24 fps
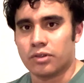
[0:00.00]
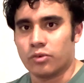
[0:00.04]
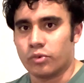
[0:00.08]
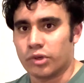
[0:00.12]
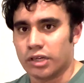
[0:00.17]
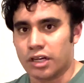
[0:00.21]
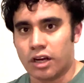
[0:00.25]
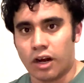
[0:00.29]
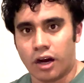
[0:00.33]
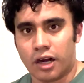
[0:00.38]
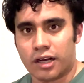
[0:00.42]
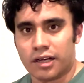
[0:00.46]

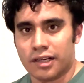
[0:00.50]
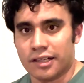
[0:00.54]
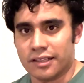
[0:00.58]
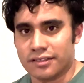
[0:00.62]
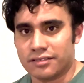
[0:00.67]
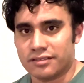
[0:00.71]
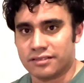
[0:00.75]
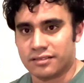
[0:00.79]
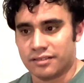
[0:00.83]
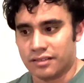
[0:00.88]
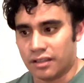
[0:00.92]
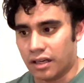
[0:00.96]

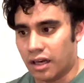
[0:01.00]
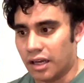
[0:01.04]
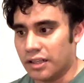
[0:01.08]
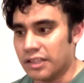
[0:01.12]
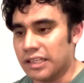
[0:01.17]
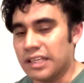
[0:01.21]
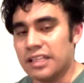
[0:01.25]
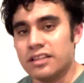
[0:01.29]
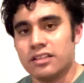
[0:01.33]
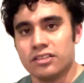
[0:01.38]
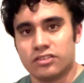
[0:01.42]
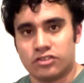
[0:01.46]
regardless
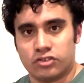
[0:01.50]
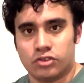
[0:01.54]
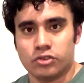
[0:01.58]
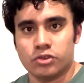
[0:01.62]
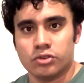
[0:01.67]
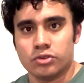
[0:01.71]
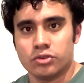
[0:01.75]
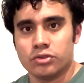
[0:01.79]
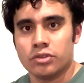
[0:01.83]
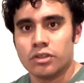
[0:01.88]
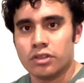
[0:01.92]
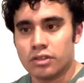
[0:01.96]
in the
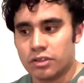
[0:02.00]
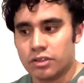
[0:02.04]
two,